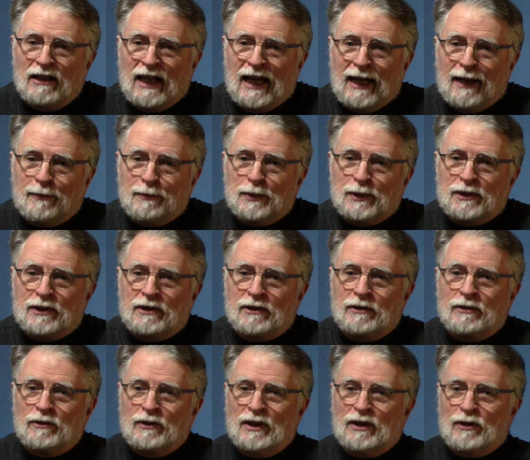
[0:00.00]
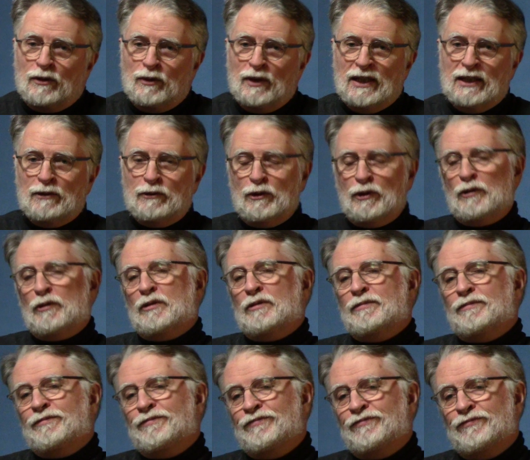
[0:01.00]
elapsed with the railroad,
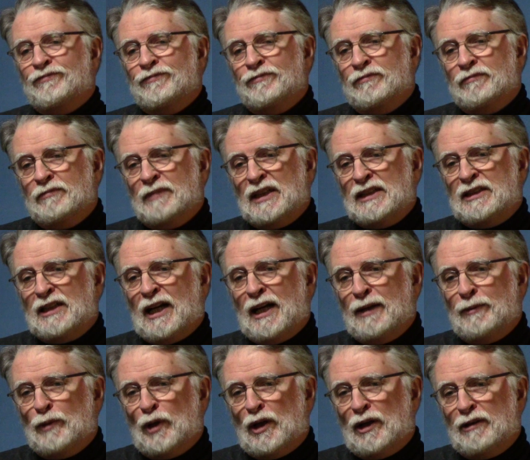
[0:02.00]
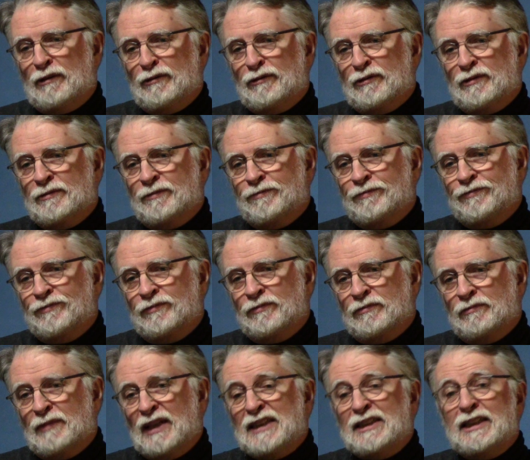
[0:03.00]
my time off,
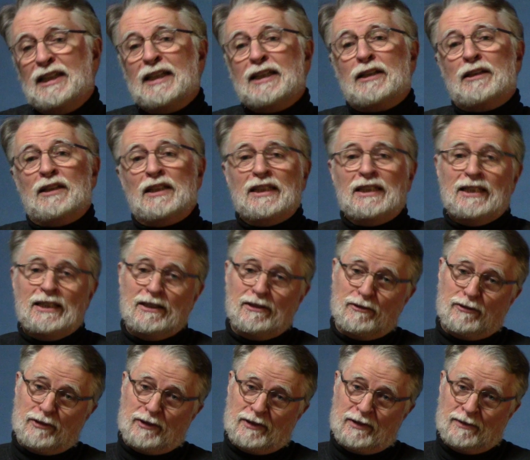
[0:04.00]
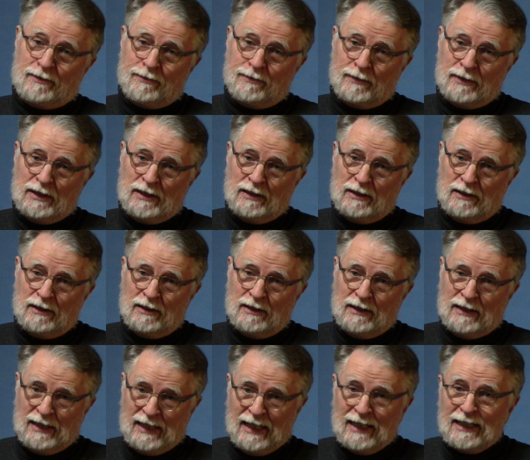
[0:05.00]
my sick leave.
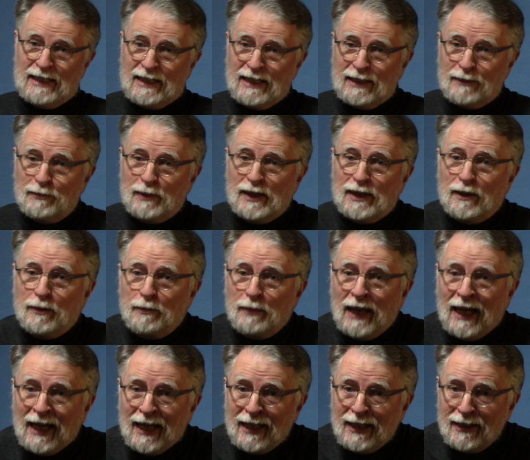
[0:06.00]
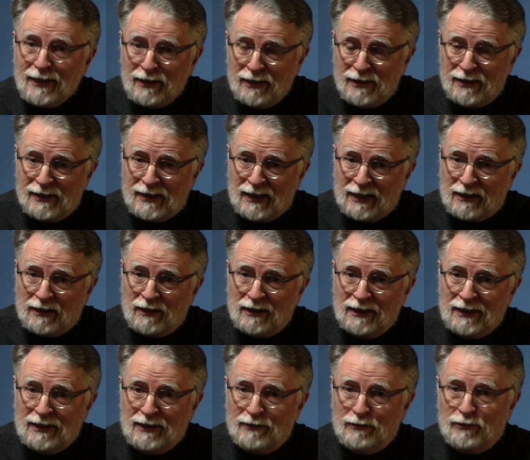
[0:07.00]
And it had been a paid sick
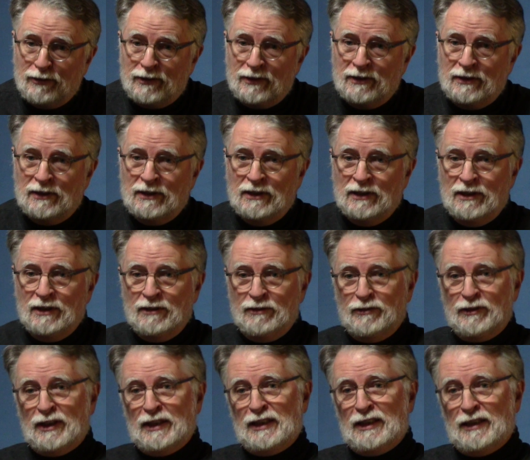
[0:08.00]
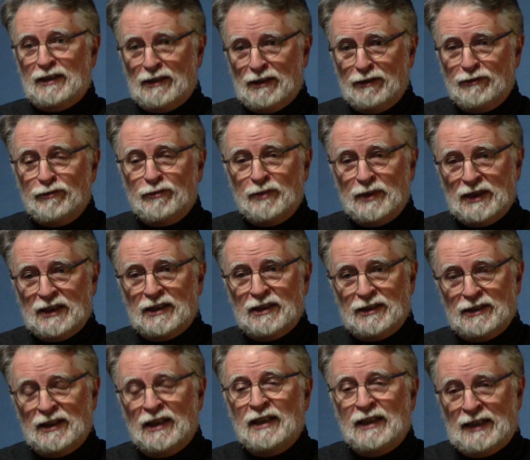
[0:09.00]
leave, funny enough,
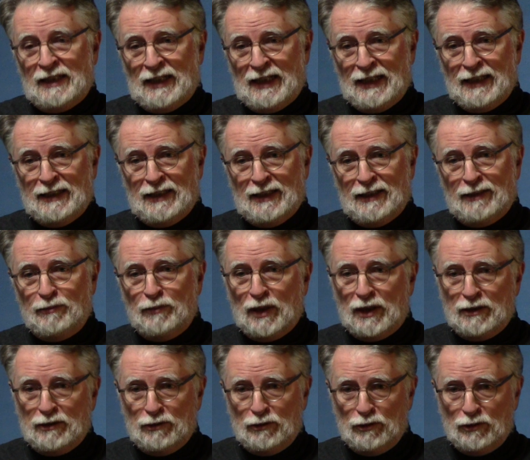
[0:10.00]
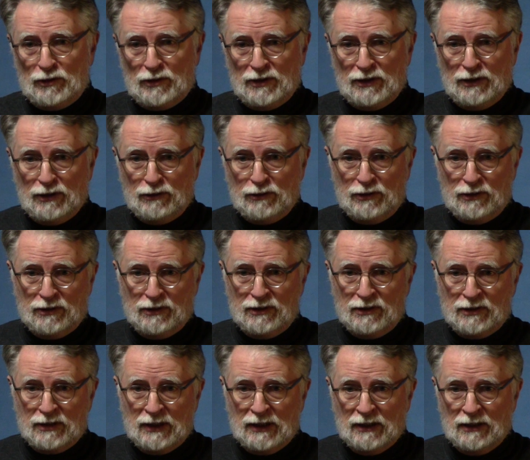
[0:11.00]
because I'd had
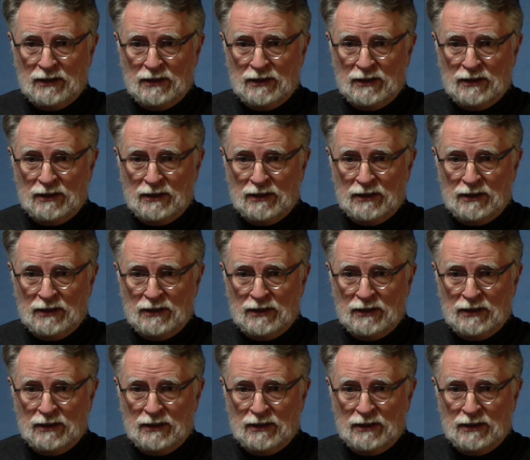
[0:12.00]
mononucleosis.